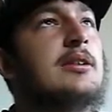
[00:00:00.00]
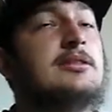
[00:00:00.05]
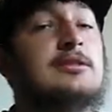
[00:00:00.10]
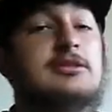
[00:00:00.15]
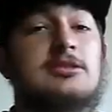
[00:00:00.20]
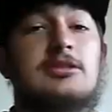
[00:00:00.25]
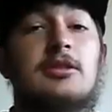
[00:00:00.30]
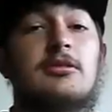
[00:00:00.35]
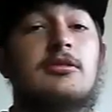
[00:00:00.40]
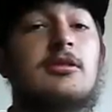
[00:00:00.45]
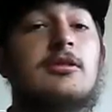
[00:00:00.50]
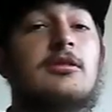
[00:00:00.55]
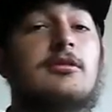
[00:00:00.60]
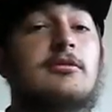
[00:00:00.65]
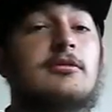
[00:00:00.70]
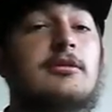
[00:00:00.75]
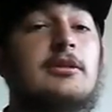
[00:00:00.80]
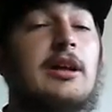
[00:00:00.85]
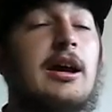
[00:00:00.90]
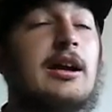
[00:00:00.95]

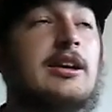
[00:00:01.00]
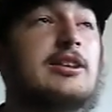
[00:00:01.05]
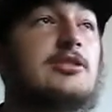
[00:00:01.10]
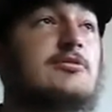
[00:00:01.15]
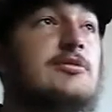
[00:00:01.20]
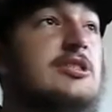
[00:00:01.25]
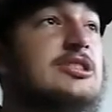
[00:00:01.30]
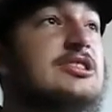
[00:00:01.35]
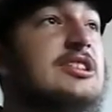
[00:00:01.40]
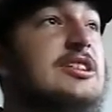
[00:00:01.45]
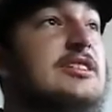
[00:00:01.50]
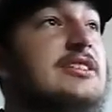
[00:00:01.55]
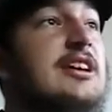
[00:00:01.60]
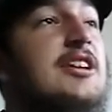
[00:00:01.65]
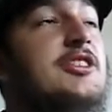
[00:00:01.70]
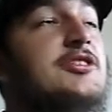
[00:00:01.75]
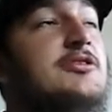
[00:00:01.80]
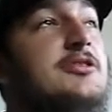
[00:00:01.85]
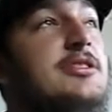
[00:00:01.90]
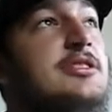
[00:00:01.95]
so-called, I guess we could say,
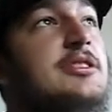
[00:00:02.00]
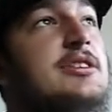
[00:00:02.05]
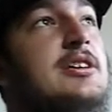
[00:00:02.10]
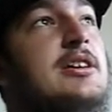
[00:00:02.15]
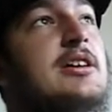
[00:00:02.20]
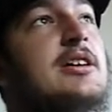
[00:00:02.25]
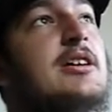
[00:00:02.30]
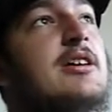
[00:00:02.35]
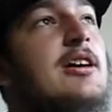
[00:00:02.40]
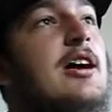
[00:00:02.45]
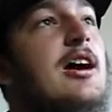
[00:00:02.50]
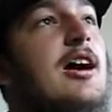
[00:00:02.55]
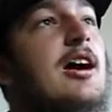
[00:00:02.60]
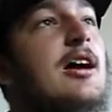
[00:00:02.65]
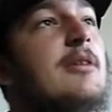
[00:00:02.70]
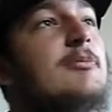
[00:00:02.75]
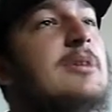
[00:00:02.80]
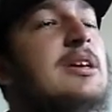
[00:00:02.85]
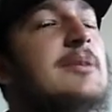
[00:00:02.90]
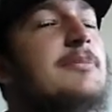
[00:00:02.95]
dangerous
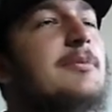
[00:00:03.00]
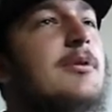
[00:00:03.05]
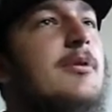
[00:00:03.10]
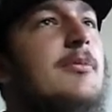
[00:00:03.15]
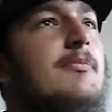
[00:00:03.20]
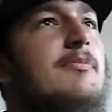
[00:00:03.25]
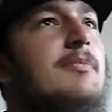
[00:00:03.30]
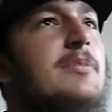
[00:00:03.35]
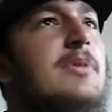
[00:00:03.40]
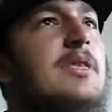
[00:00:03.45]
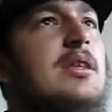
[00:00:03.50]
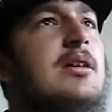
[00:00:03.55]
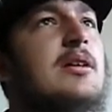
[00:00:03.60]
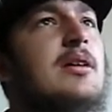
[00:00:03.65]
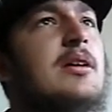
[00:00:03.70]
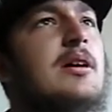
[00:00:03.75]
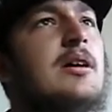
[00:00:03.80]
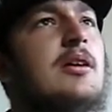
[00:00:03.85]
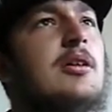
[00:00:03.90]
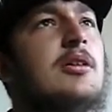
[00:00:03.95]
people
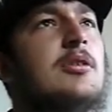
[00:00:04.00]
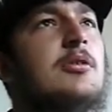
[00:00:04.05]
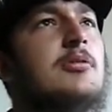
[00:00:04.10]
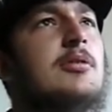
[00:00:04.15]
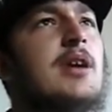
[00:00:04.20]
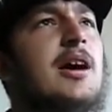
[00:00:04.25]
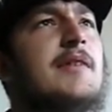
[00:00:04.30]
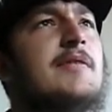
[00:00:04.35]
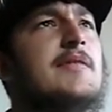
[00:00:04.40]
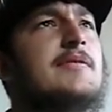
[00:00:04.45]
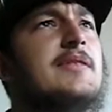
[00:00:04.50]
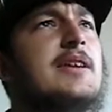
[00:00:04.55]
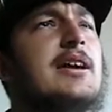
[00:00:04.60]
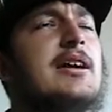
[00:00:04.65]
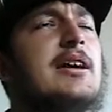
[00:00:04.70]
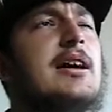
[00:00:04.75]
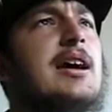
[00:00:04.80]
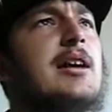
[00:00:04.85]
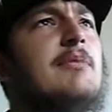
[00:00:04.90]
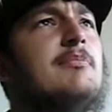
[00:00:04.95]
who I've
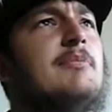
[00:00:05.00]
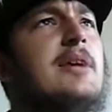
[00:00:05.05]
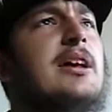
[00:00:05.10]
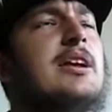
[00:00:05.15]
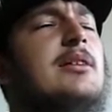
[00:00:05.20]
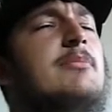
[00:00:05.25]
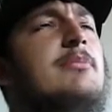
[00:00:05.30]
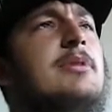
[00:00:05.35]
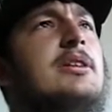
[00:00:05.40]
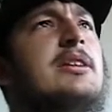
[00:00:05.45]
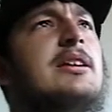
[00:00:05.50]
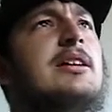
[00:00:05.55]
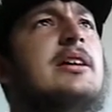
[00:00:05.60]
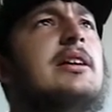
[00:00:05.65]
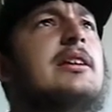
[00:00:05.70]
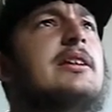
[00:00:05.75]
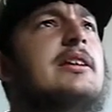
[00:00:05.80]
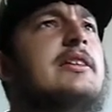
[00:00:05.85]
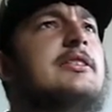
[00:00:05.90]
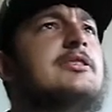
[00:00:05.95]
ever met up and
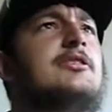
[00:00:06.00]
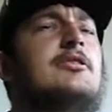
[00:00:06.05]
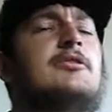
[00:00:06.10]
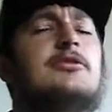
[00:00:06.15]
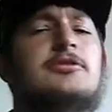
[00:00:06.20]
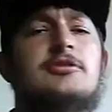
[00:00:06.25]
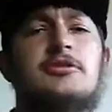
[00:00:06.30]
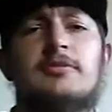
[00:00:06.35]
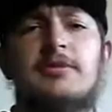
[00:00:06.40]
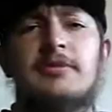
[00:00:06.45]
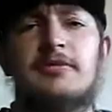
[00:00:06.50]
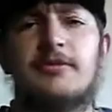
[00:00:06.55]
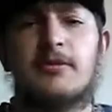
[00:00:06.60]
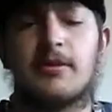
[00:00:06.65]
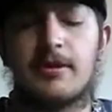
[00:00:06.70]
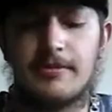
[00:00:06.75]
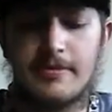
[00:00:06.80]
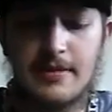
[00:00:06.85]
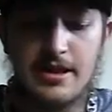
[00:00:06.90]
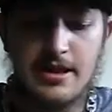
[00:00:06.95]
sold to
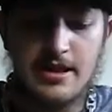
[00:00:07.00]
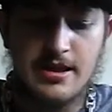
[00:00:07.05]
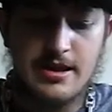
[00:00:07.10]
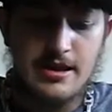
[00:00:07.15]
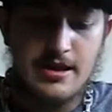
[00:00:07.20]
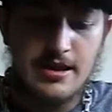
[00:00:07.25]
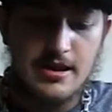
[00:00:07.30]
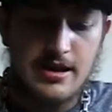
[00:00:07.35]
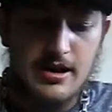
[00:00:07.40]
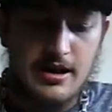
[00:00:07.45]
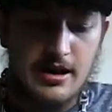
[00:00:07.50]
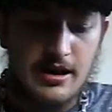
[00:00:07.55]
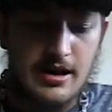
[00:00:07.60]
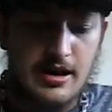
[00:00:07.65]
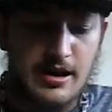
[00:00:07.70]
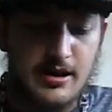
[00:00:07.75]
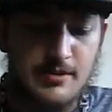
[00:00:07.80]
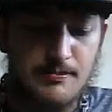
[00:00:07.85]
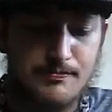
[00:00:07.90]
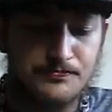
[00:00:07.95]
before.
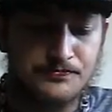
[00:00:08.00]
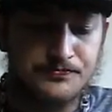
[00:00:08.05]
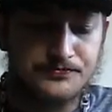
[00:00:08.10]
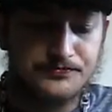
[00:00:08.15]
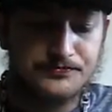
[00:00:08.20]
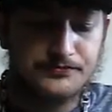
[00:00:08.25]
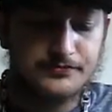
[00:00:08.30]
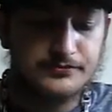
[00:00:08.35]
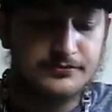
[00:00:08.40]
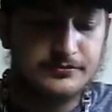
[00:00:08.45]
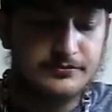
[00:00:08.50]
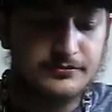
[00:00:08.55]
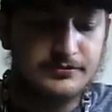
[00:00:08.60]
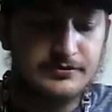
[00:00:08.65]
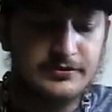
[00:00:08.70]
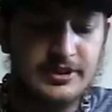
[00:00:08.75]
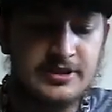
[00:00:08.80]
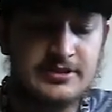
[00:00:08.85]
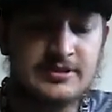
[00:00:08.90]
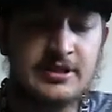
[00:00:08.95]
Um,
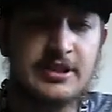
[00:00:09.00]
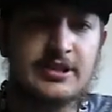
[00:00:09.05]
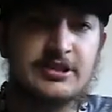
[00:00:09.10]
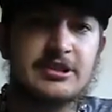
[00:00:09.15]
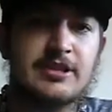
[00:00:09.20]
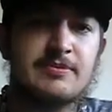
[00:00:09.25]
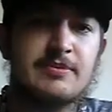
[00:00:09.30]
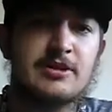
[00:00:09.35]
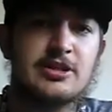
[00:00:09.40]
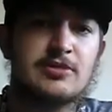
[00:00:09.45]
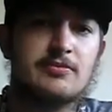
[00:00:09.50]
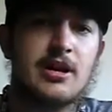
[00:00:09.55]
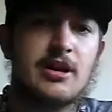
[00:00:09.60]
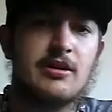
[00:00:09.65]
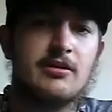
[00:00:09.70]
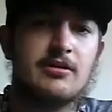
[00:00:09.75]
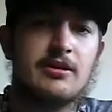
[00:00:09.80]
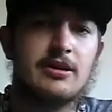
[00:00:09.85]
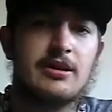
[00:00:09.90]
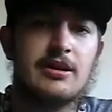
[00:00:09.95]
Another tip as
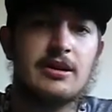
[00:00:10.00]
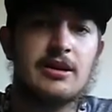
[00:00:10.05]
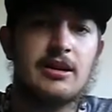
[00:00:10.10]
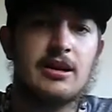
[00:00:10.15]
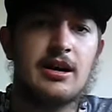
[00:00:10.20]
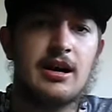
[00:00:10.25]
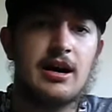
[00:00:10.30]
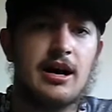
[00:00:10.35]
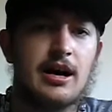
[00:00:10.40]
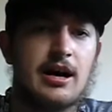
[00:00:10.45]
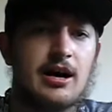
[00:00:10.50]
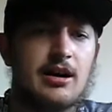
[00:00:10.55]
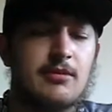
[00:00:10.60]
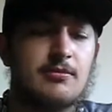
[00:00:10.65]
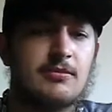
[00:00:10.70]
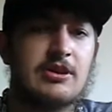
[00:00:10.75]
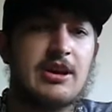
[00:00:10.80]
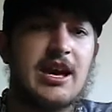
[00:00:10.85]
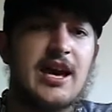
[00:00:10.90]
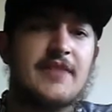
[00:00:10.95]
well.
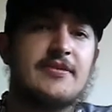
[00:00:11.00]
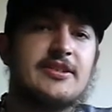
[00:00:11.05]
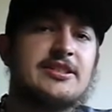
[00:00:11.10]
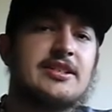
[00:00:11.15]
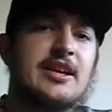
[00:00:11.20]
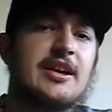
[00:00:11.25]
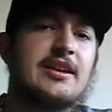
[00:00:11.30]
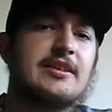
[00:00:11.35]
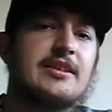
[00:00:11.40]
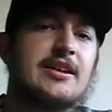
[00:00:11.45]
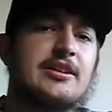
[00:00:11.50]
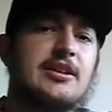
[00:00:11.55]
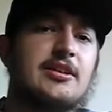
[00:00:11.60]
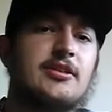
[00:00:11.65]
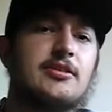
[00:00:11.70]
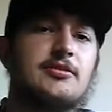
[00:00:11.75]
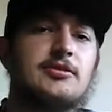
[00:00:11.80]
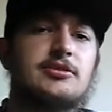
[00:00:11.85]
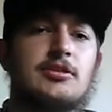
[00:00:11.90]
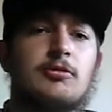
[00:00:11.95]
You have a saying that
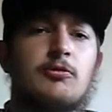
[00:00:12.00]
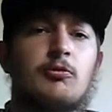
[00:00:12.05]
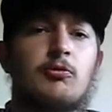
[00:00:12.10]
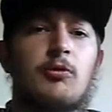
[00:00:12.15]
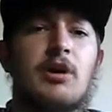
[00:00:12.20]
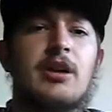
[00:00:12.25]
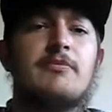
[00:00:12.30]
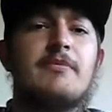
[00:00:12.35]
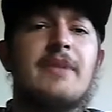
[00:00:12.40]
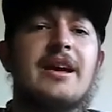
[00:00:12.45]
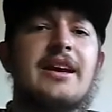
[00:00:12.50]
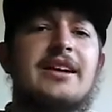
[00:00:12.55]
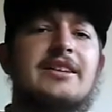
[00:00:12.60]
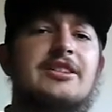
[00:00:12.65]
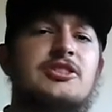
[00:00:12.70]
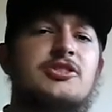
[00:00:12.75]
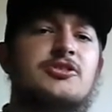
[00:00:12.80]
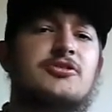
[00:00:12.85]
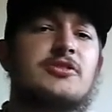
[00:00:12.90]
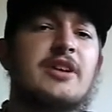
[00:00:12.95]
goes, "One
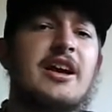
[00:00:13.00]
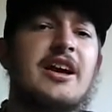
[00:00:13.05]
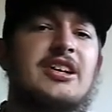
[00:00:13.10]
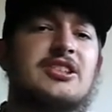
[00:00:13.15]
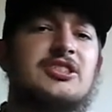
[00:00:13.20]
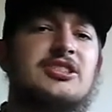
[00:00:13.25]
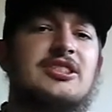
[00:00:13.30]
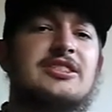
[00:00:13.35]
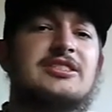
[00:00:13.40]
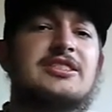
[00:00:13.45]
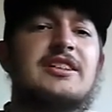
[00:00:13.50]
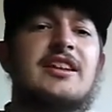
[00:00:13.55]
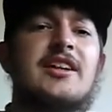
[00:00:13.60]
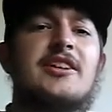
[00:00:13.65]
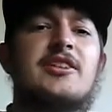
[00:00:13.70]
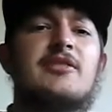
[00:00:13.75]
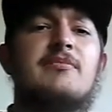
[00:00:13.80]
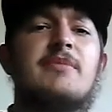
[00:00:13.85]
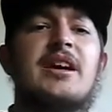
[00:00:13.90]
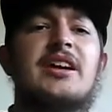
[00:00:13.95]
man's trash is
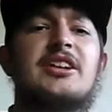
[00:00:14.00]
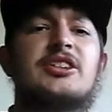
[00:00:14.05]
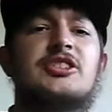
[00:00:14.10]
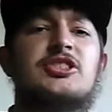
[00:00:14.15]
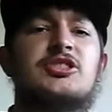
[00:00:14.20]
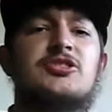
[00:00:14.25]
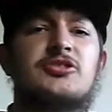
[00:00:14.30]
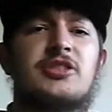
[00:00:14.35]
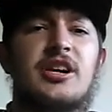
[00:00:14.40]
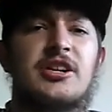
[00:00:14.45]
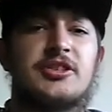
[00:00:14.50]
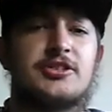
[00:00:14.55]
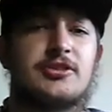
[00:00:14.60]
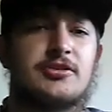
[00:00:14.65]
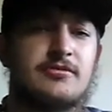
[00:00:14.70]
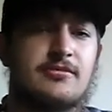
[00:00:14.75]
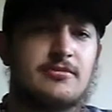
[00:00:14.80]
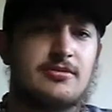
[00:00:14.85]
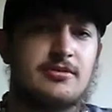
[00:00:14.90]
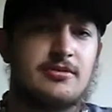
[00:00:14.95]
another man's
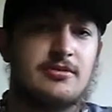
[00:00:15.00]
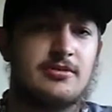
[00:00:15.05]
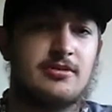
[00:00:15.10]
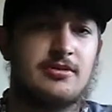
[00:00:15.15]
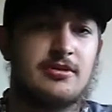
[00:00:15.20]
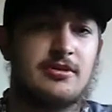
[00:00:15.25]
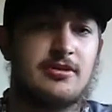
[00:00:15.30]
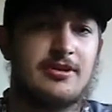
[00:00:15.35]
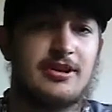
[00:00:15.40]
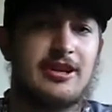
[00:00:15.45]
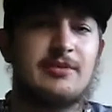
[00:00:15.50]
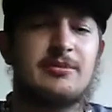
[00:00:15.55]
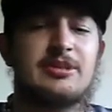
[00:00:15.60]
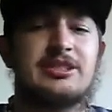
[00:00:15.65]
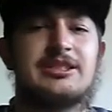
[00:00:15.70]
treasure." Okay, let me